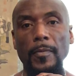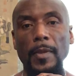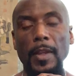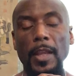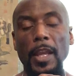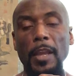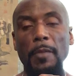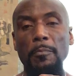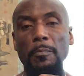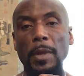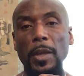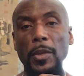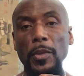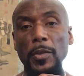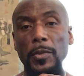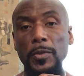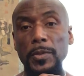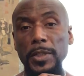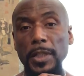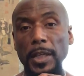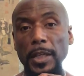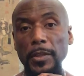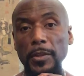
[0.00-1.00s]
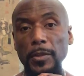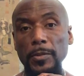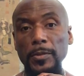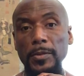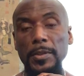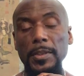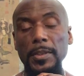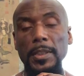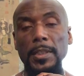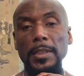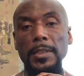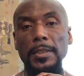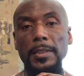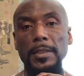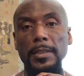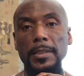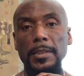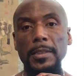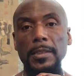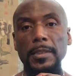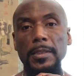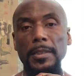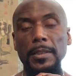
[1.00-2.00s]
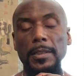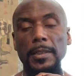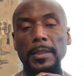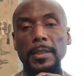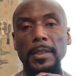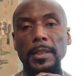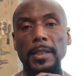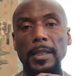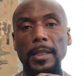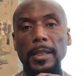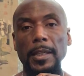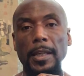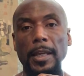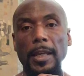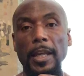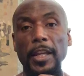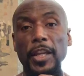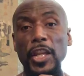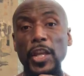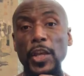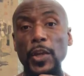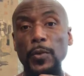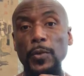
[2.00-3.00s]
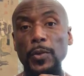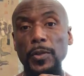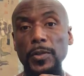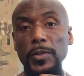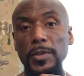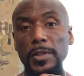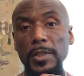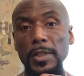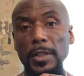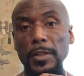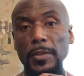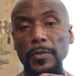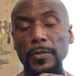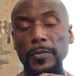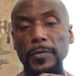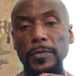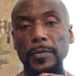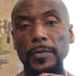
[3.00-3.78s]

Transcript: And may you take those things and heal yourself